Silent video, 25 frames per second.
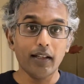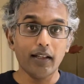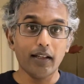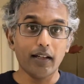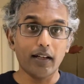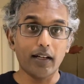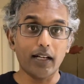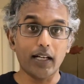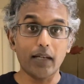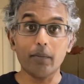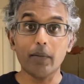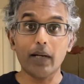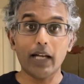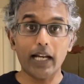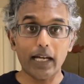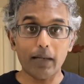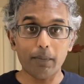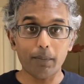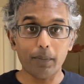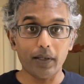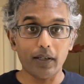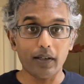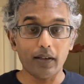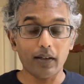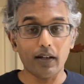I'm
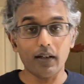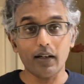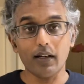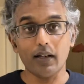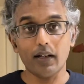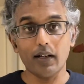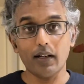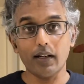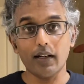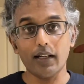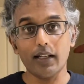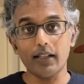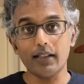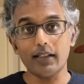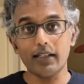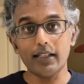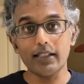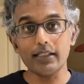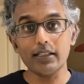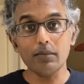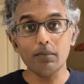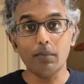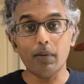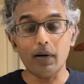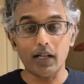happy. Uh, it
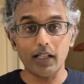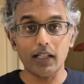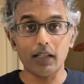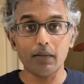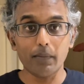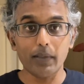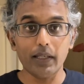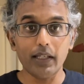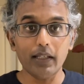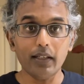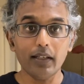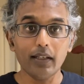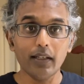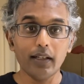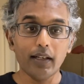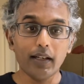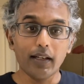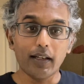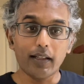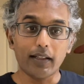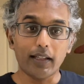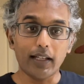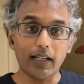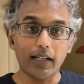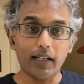doesn't bother me
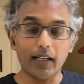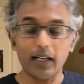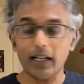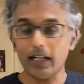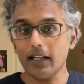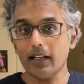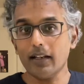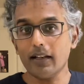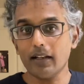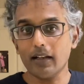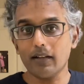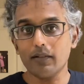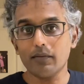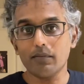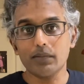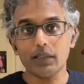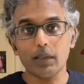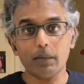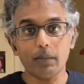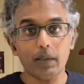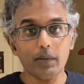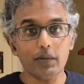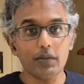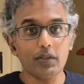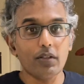that I uh,
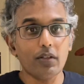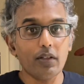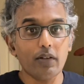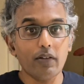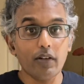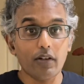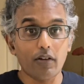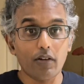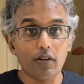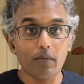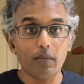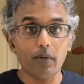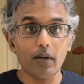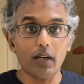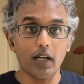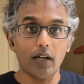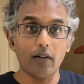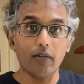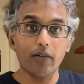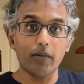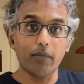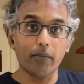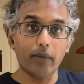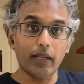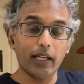sometimes you don't even remember how
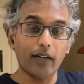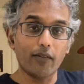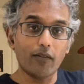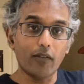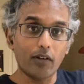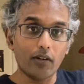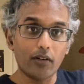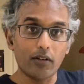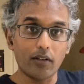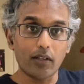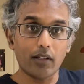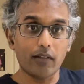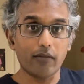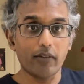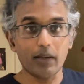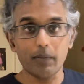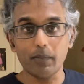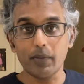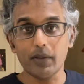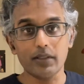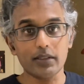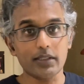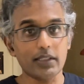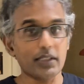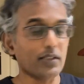it may have looked on the web
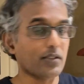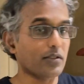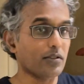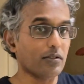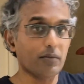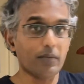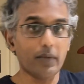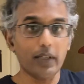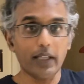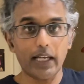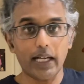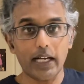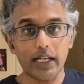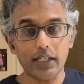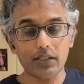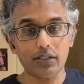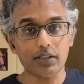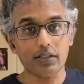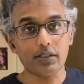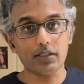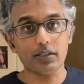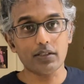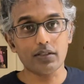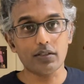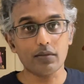because there's so many
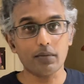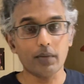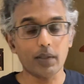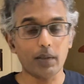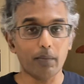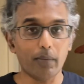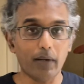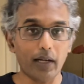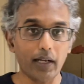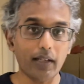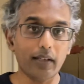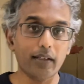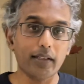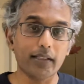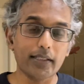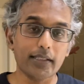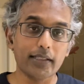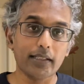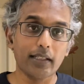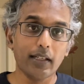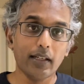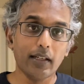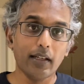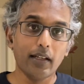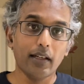actions and so many buttons.
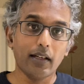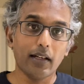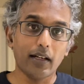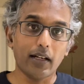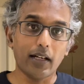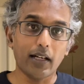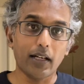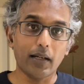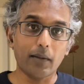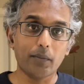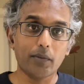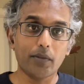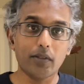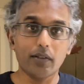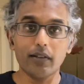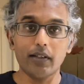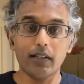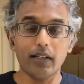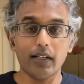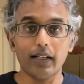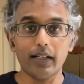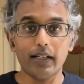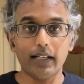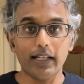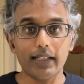Um, so it,
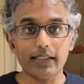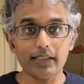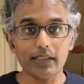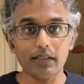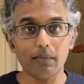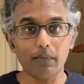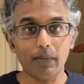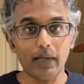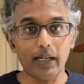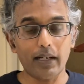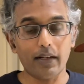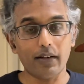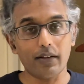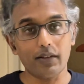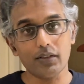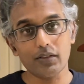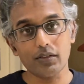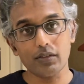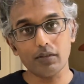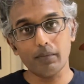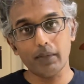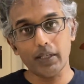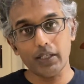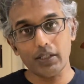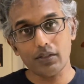it doesn't matter.
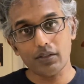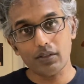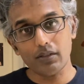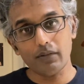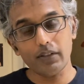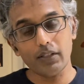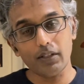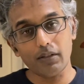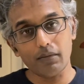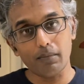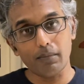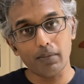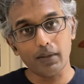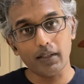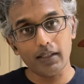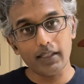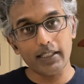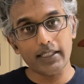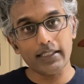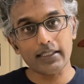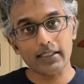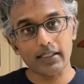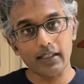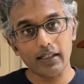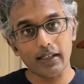So make sure when you build
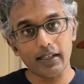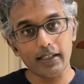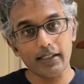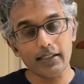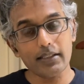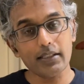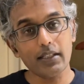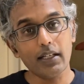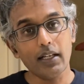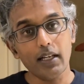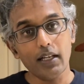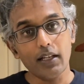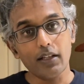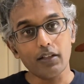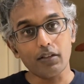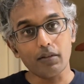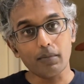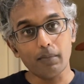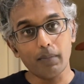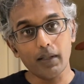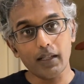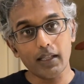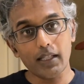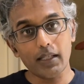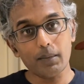these clients, you
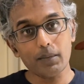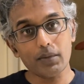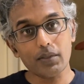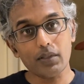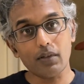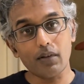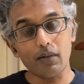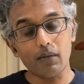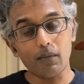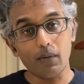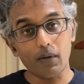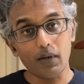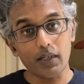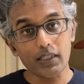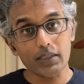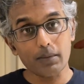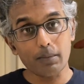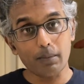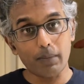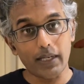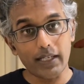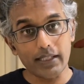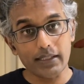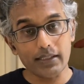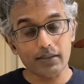build them so it works
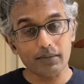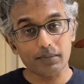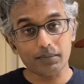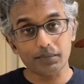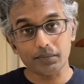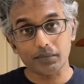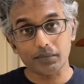best